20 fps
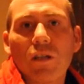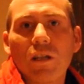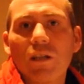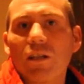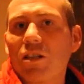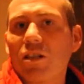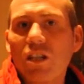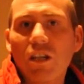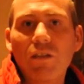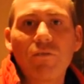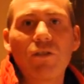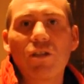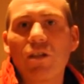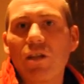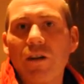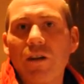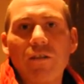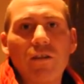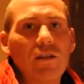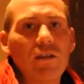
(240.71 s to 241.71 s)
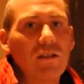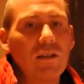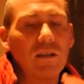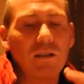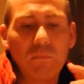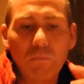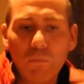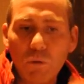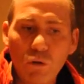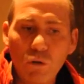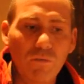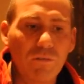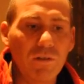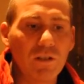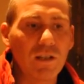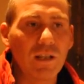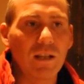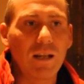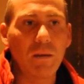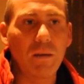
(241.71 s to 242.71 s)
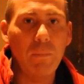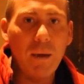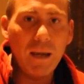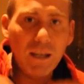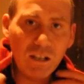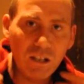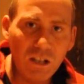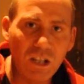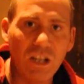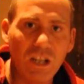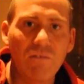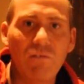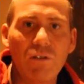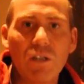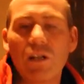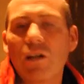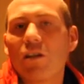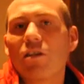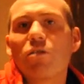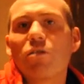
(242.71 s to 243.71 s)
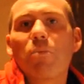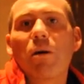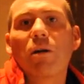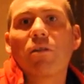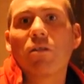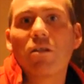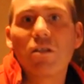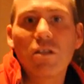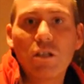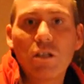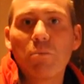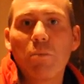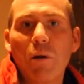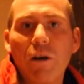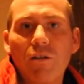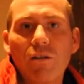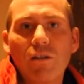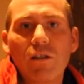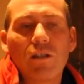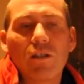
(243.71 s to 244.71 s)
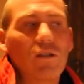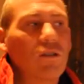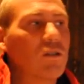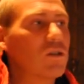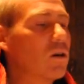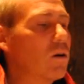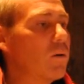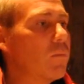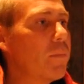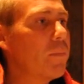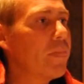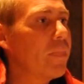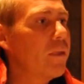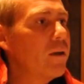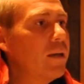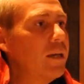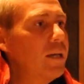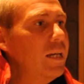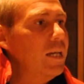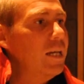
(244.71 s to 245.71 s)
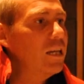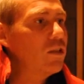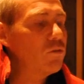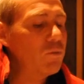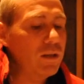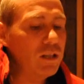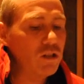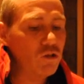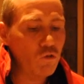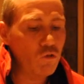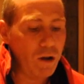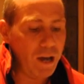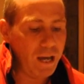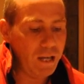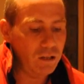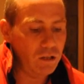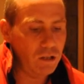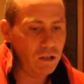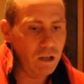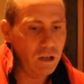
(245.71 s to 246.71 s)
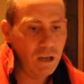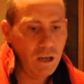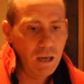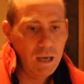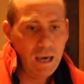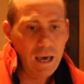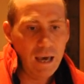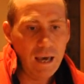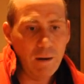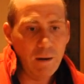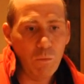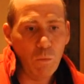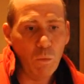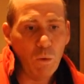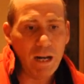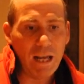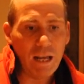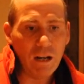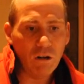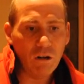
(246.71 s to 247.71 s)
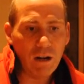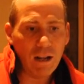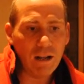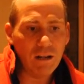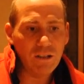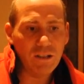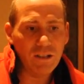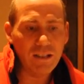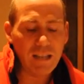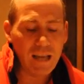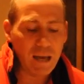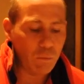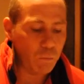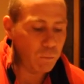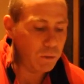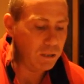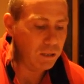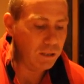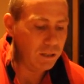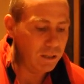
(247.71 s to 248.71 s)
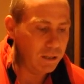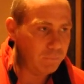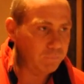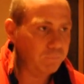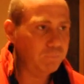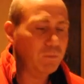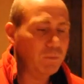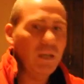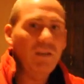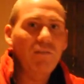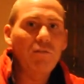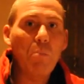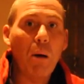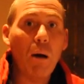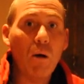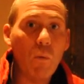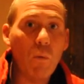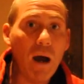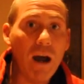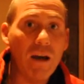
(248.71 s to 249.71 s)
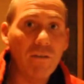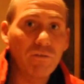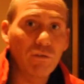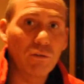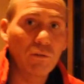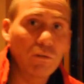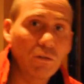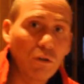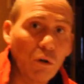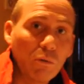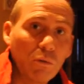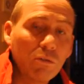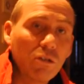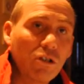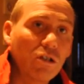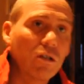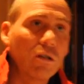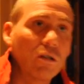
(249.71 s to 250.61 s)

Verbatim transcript: in T V series and movies, and they made T V series about conspiracies, so it's really strange. And what I don't understand with uh, even my wife, who don't